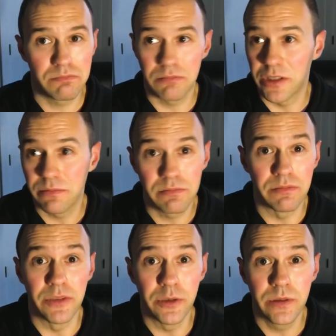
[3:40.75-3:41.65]
you know,
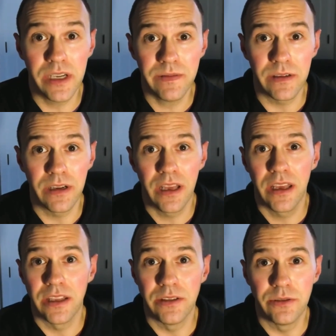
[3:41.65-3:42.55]
do whatever.
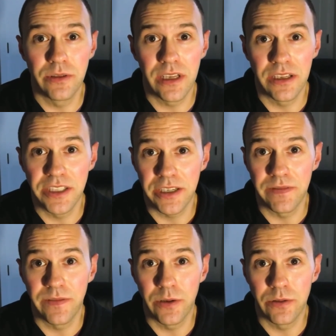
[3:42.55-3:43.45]
You can check your
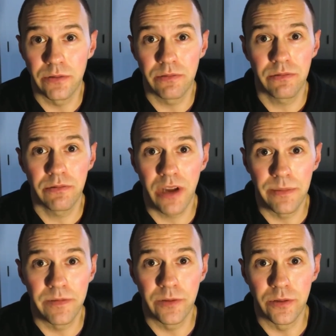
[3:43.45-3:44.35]
phone, grab a
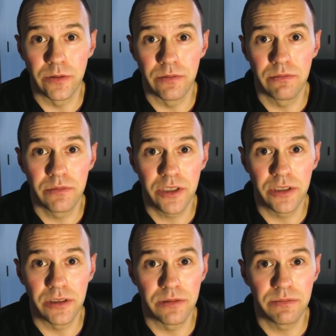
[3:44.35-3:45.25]
food,
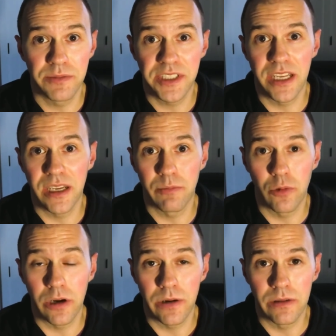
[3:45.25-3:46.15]
chill, stand up,
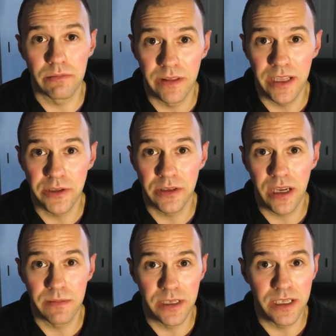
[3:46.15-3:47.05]
walk around. That's your
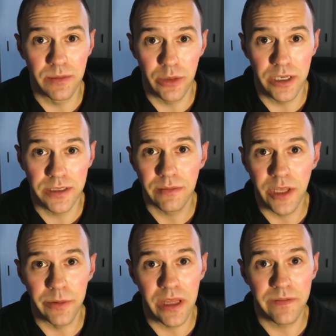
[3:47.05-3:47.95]
time to decompress. But
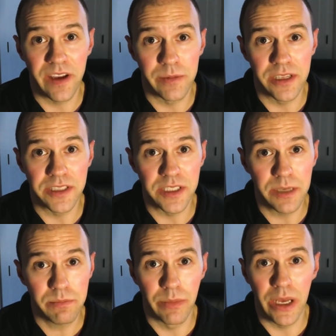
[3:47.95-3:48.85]
then when that five minutes is
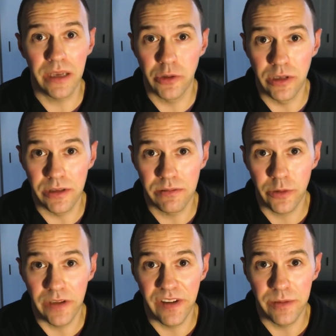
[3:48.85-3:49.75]
up, back to another
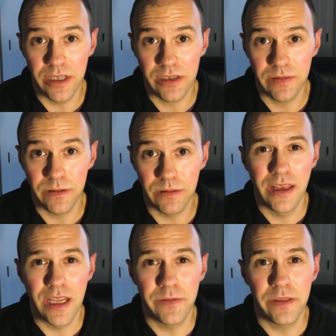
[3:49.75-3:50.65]
twenty-five minute interval.
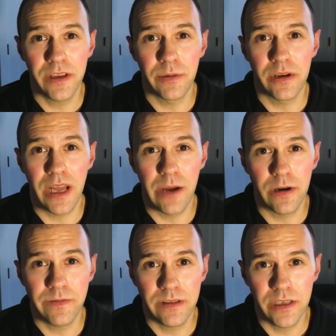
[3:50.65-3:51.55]
And if you think about it, how
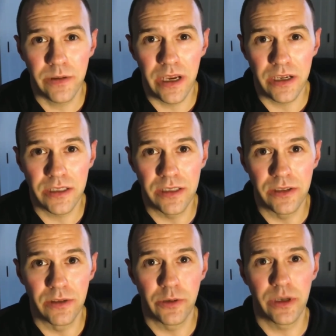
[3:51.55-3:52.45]
often do you actually
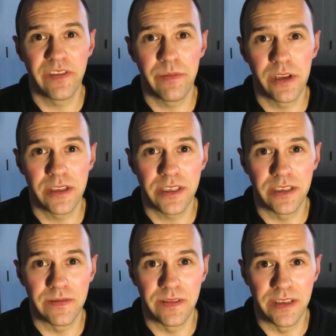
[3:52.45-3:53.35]
do twenty-five minutes of